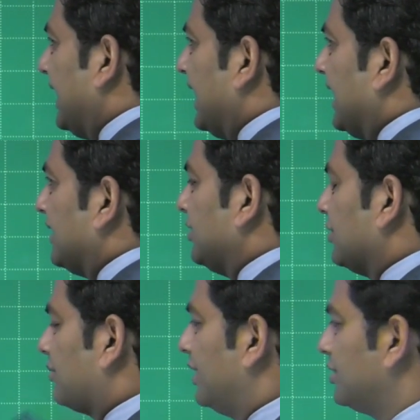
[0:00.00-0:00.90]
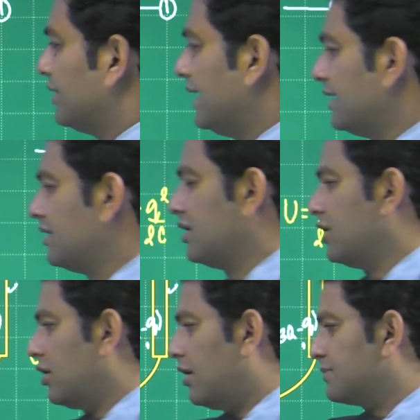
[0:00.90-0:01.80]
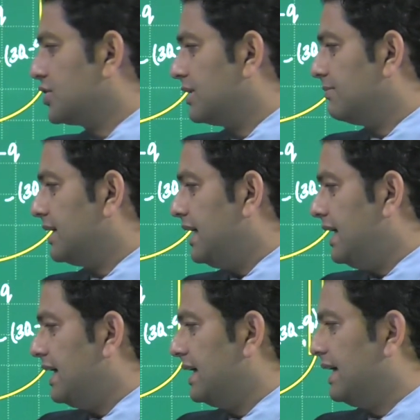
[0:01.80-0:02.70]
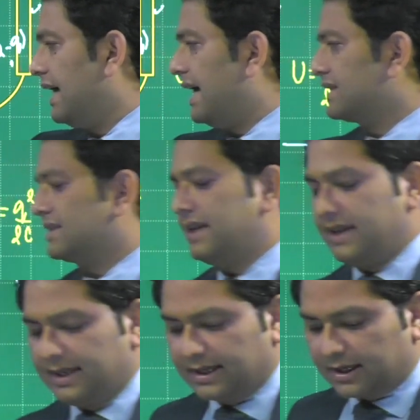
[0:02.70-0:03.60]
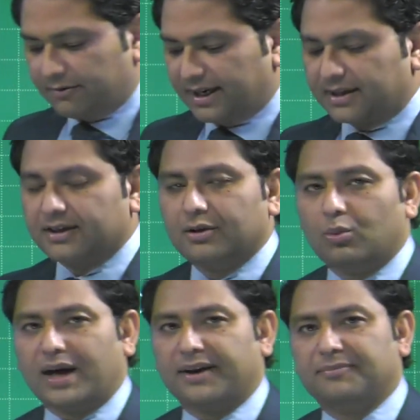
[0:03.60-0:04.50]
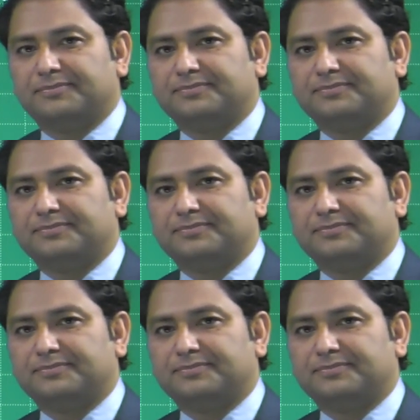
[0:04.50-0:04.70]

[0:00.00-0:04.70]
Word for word: and you're going to get option number A as the correct one.